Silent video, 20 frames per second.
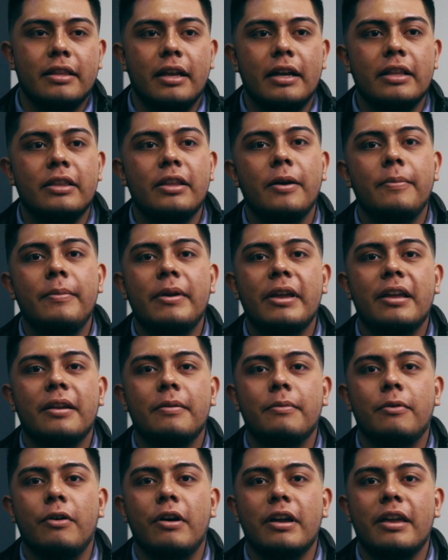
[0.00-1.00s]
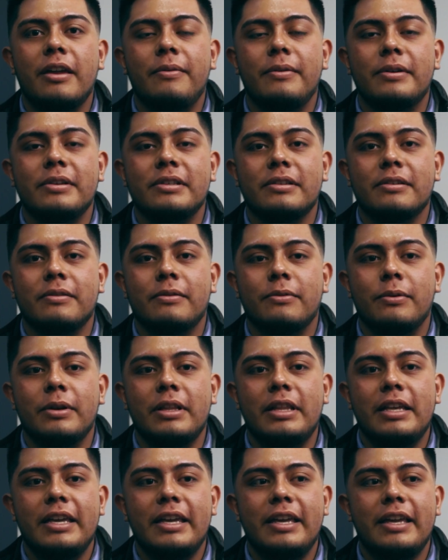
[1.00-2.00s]
I thought making it in Milwaukee was
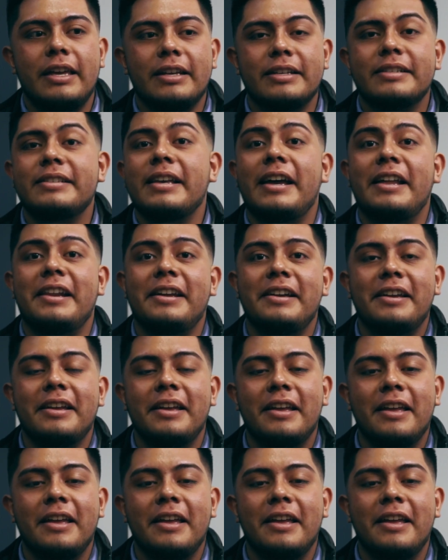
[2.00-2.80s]
really exciting.